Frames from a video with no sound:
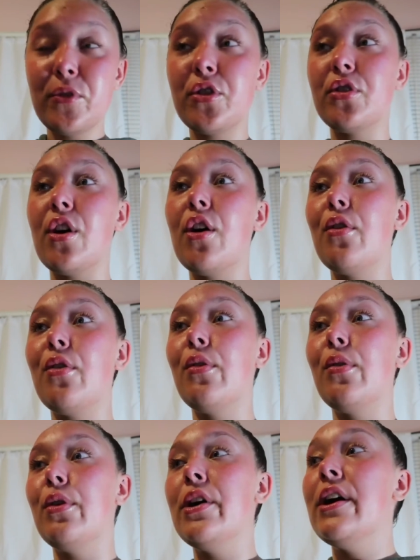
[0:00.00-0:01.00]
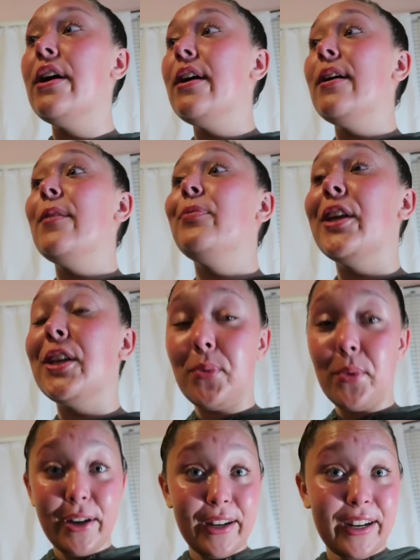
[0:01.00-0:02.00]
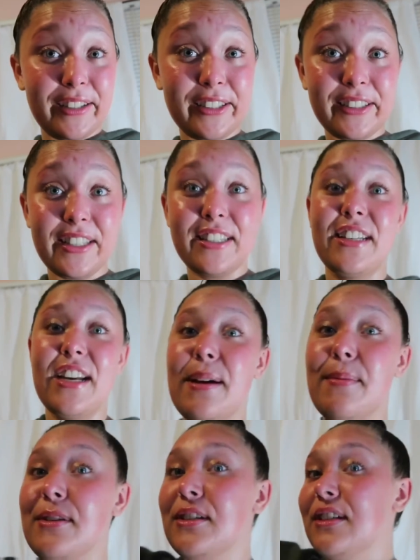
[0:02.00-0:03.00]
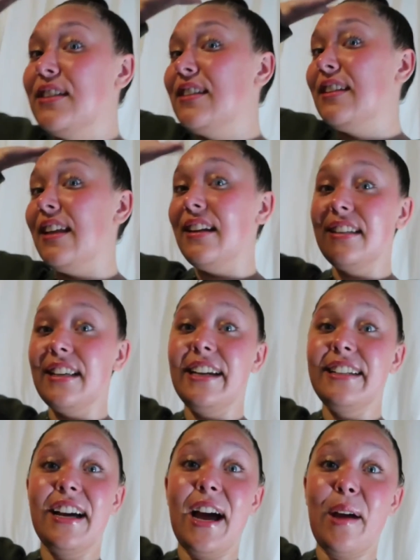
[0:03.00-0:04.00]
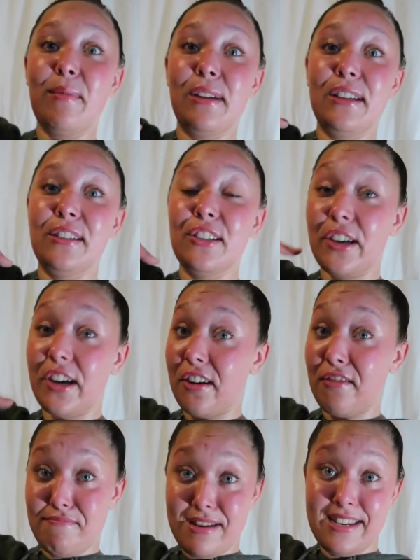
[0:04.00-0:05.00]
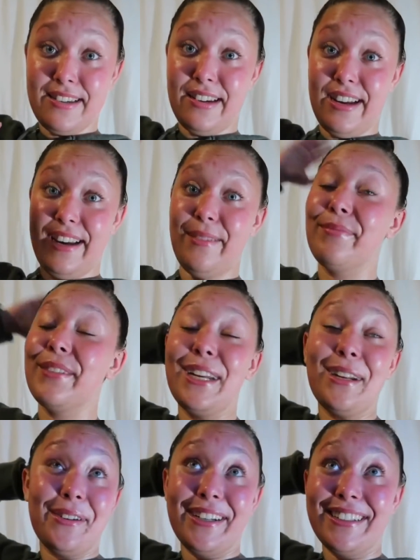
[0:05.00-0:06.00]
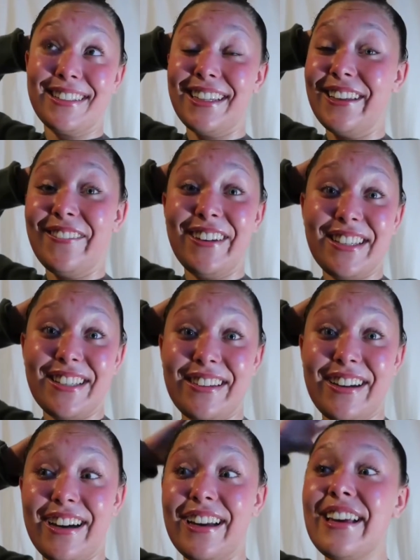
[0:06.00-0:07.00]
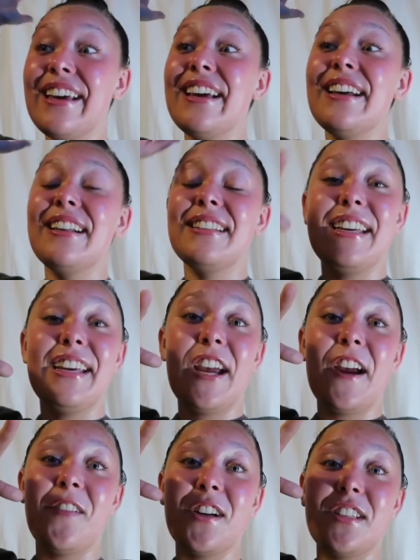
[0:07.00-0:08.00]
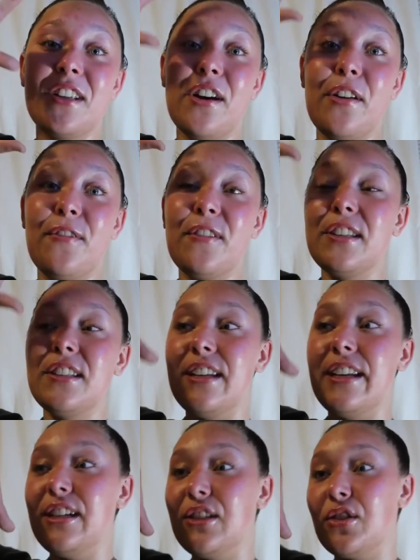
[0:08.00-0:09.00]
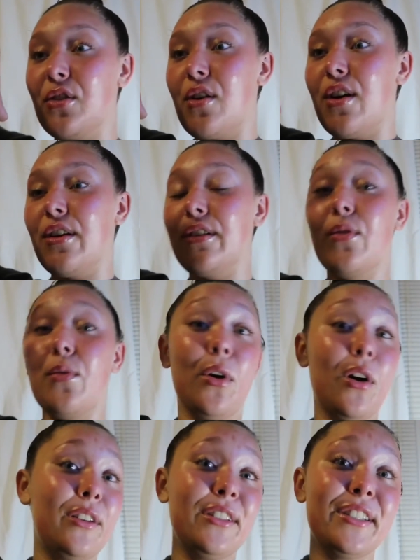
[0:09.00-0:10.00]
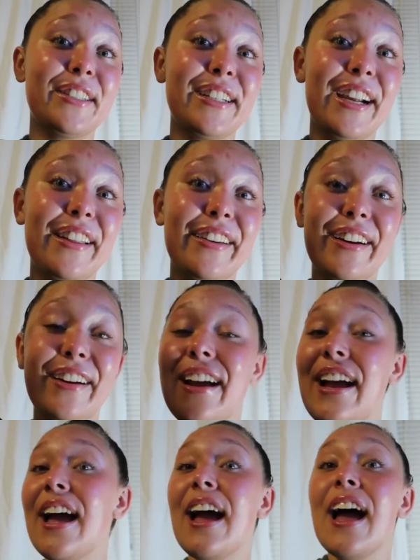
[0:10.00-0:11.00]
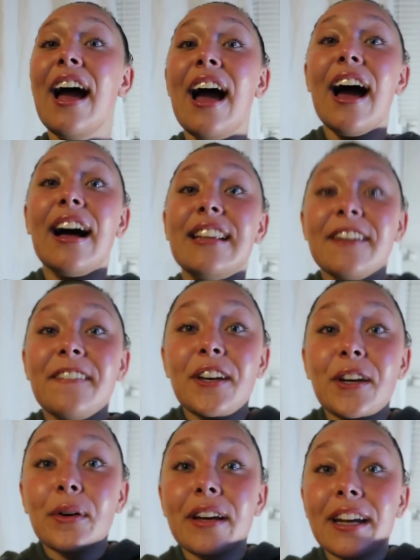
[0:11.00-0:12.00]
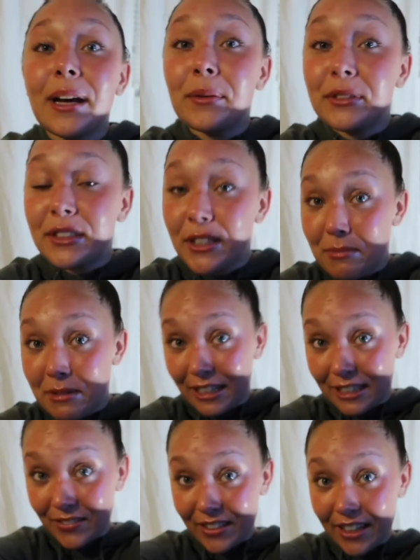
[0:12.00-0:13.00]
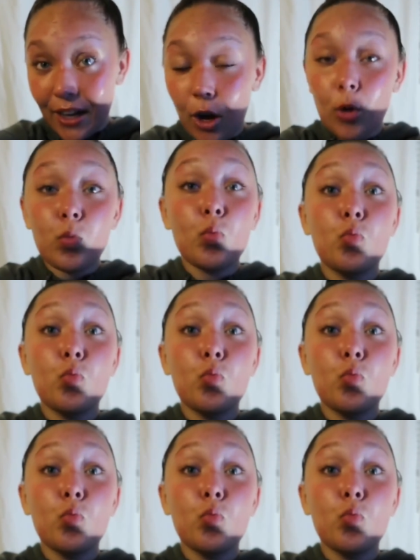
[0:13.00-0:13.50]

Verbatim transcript: So that's why I took this time and just set aside time and took care of me tonight. Anyways, I love you guys a lot. Take care of yourself. Stay strong. We're all in this together. Love you, and I will see you in my next video.